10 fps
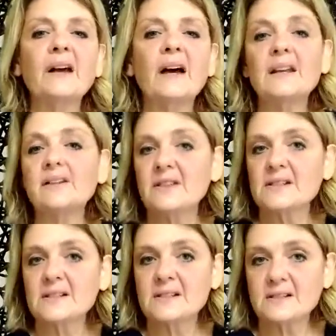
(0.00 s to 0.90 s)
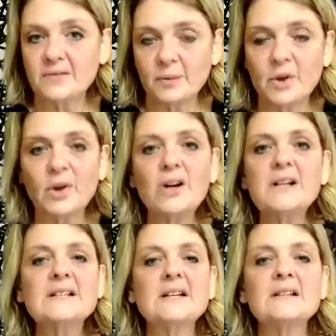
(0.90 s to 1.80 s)
And if it's from
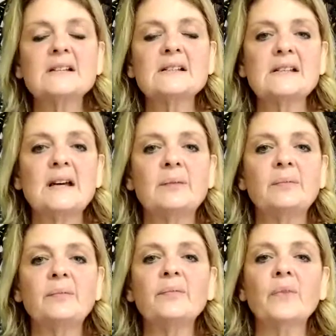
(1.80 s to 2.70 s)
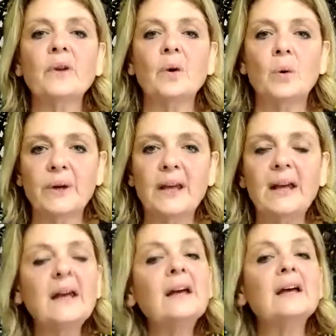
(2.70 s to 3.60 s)
God and it's
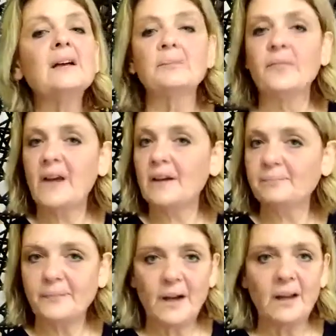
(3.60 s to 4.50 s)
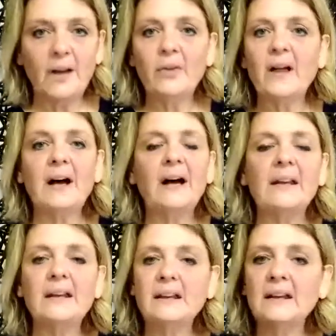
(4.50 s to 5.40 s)
okay, then allow that, and
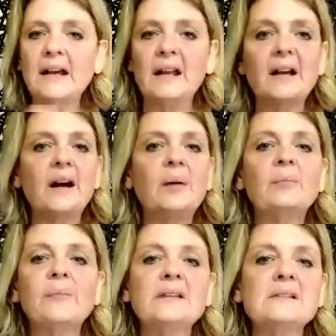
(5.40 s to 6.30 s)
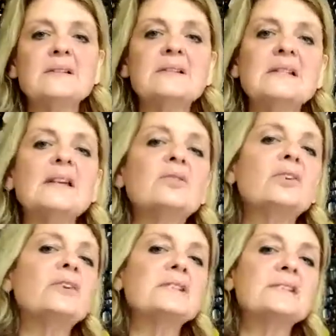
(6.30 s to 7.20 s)
it can kind of come and take
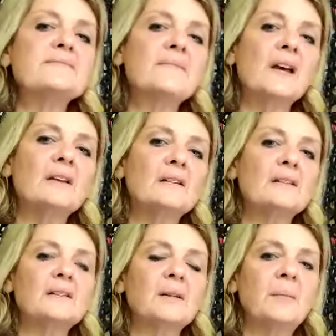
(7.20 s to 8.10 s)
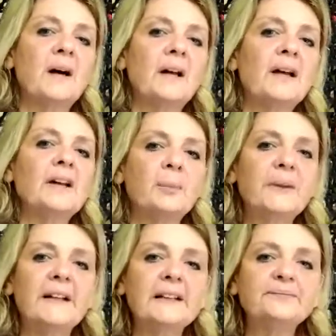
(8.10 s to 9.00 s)
root in my inner
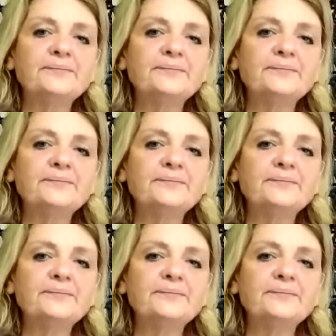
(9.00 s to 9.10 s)
being.